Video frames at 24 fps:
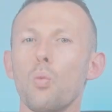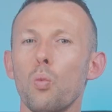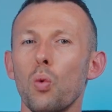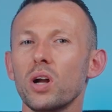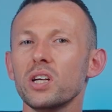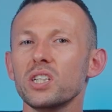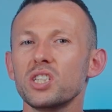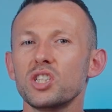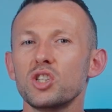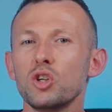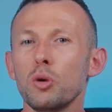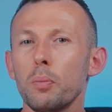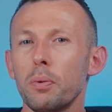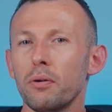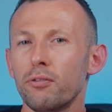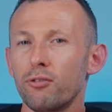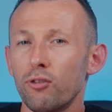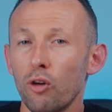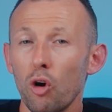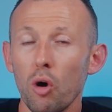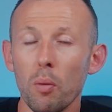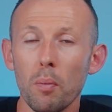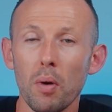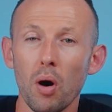Once you
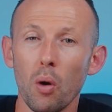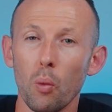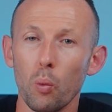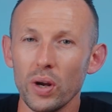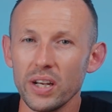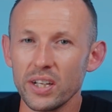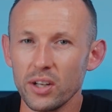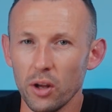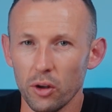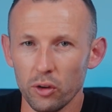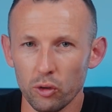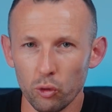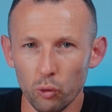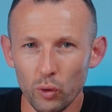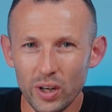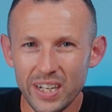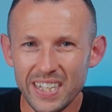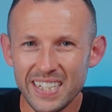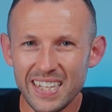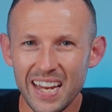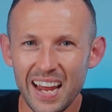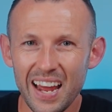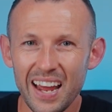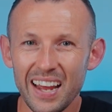perform a Windows
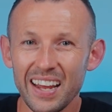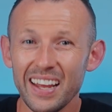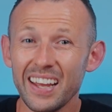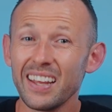reset,